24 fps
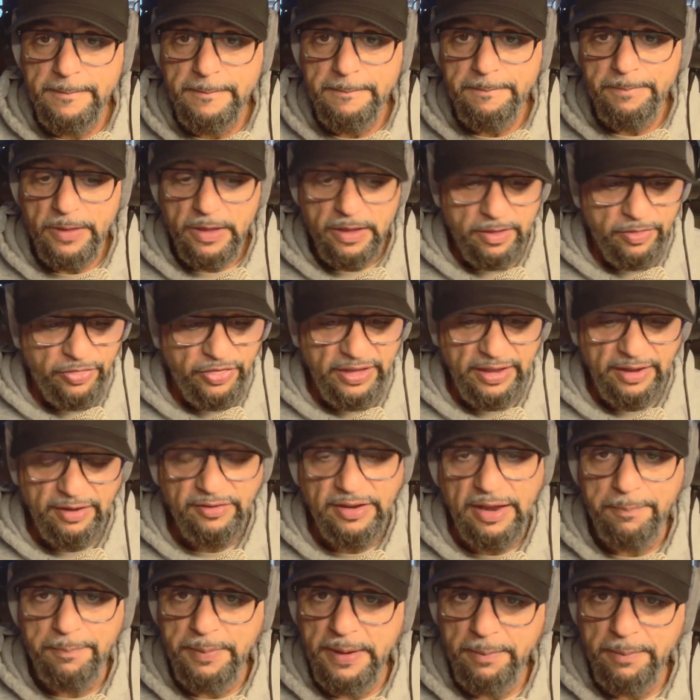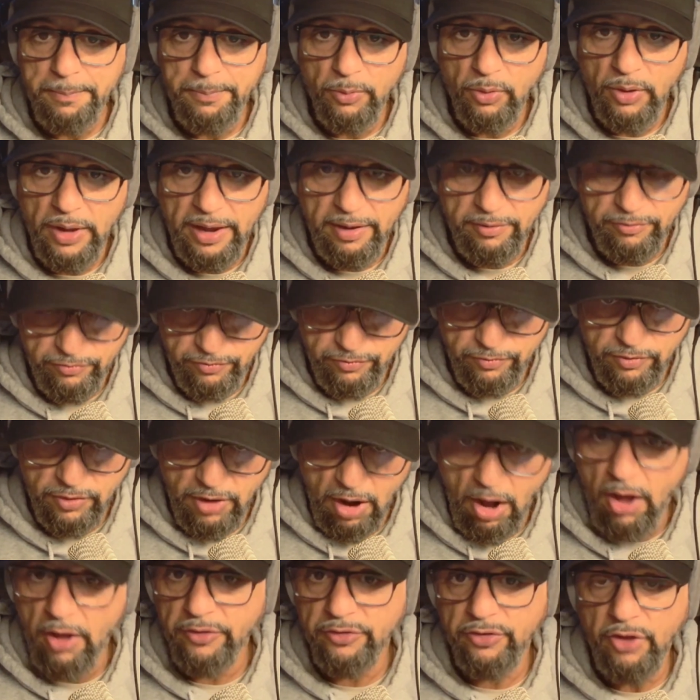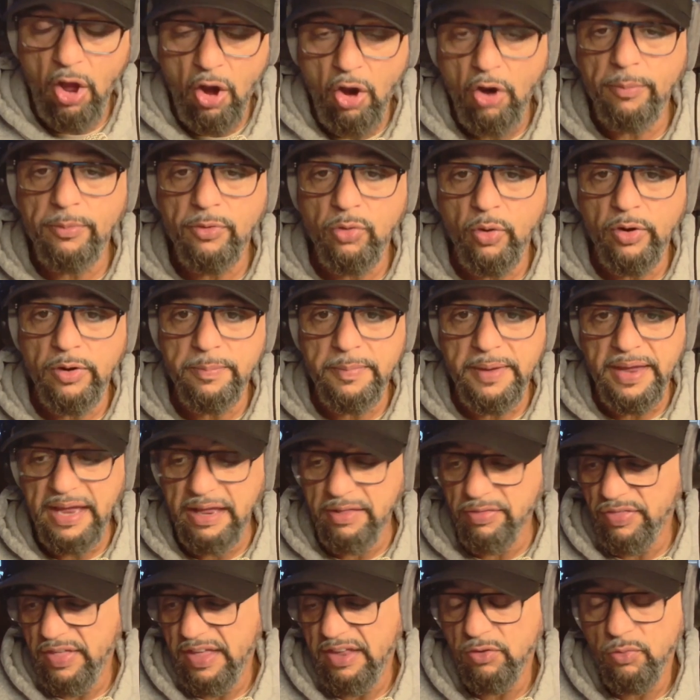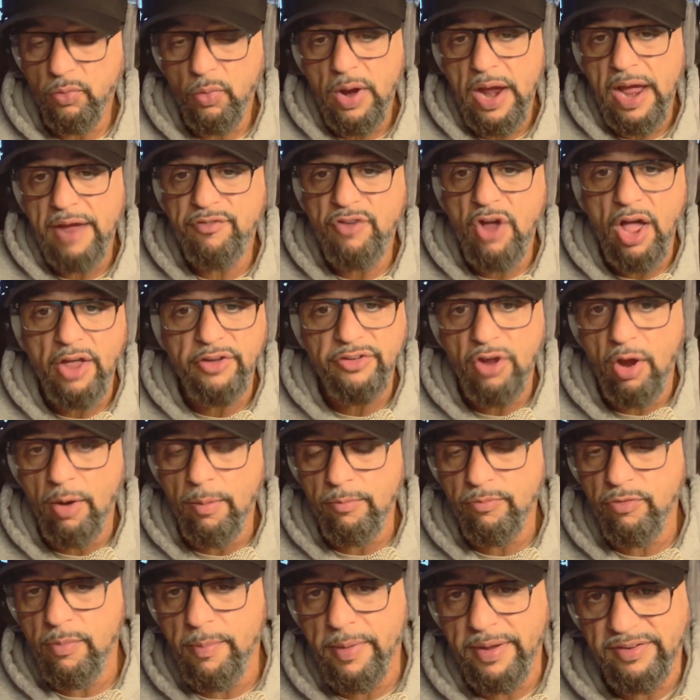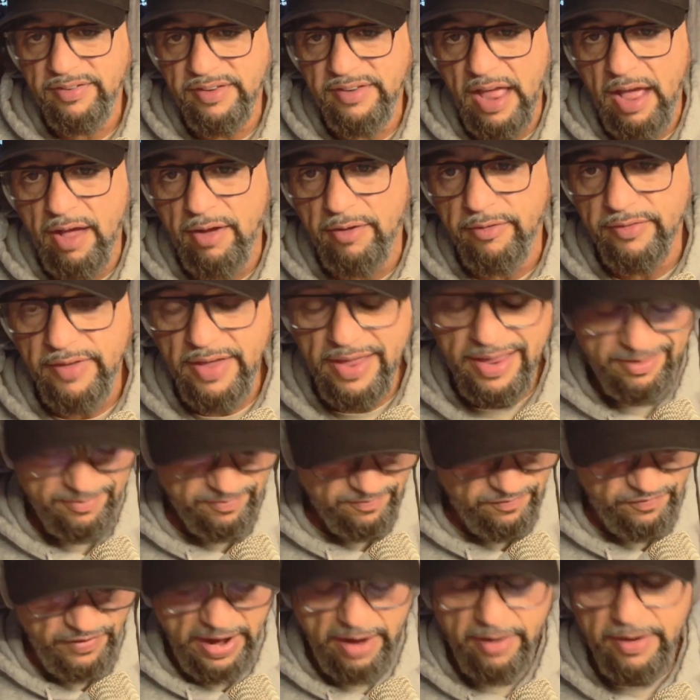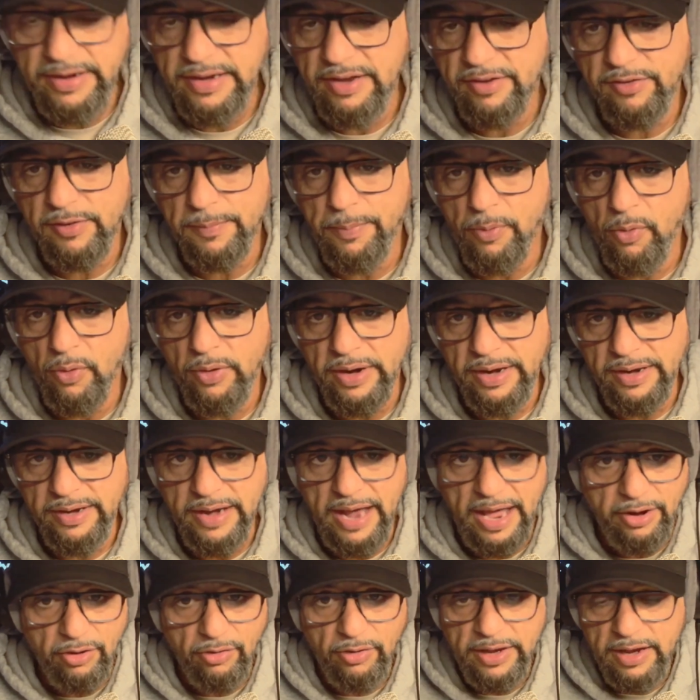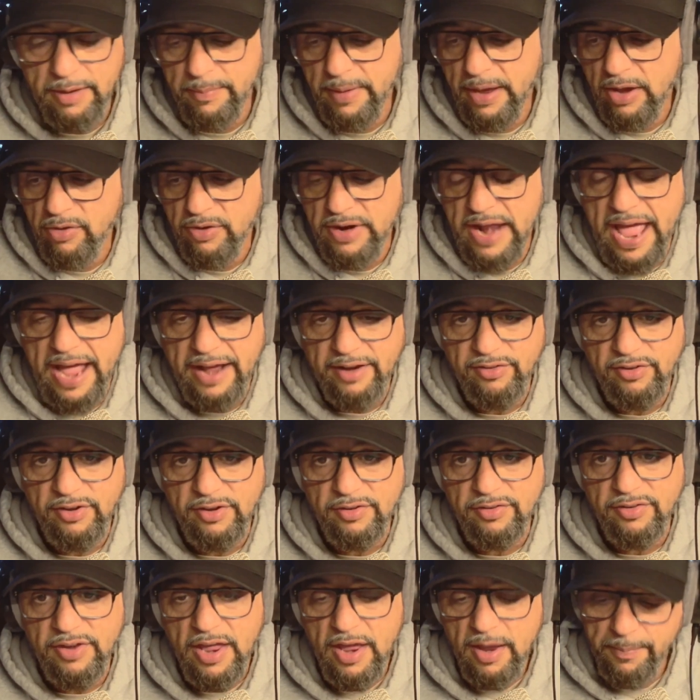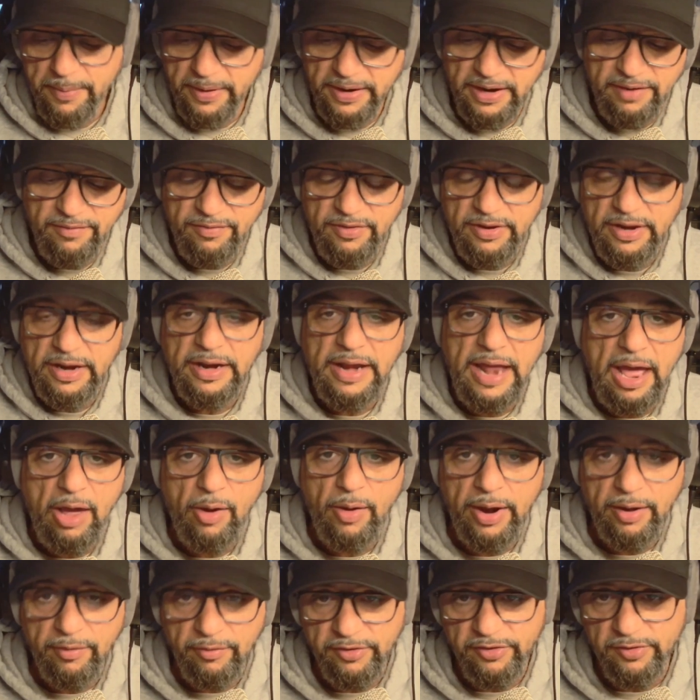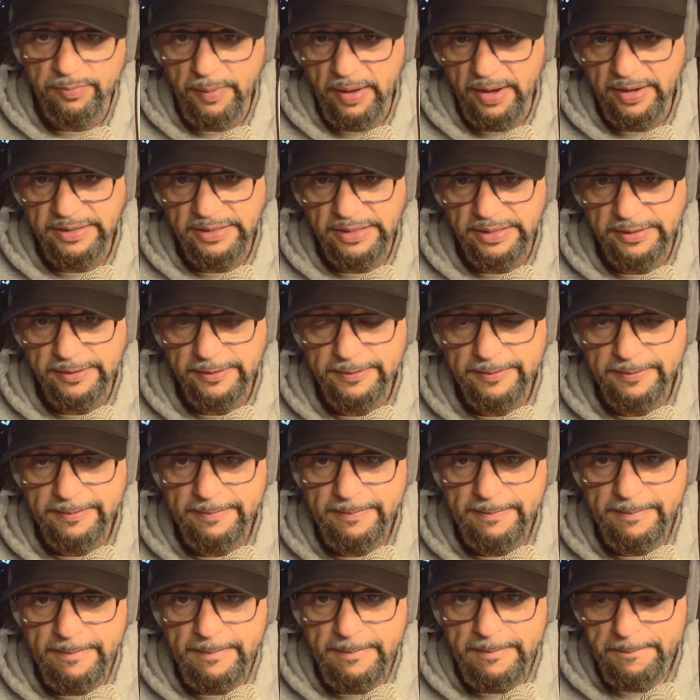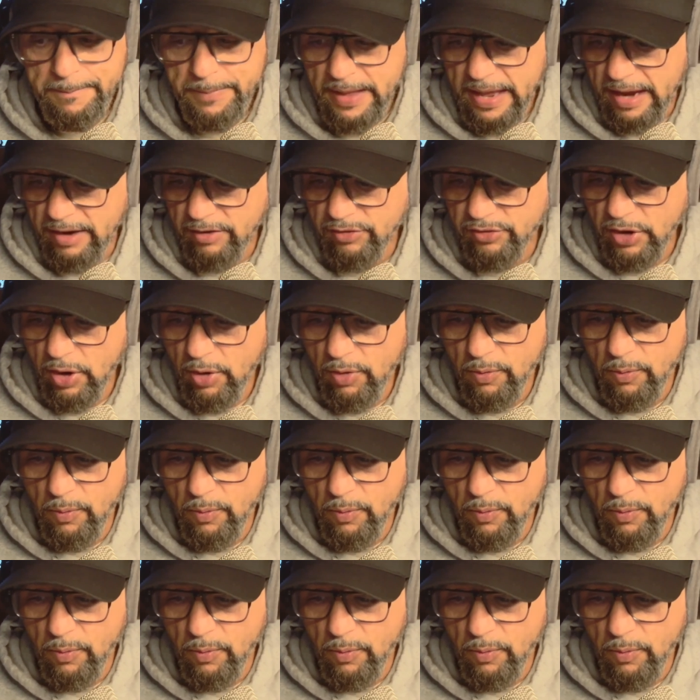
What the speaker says: Things that people have caused harm toward me and things where I've caused harm for myself. Very disappointed, not only in my own actions, but even in how I responded. And so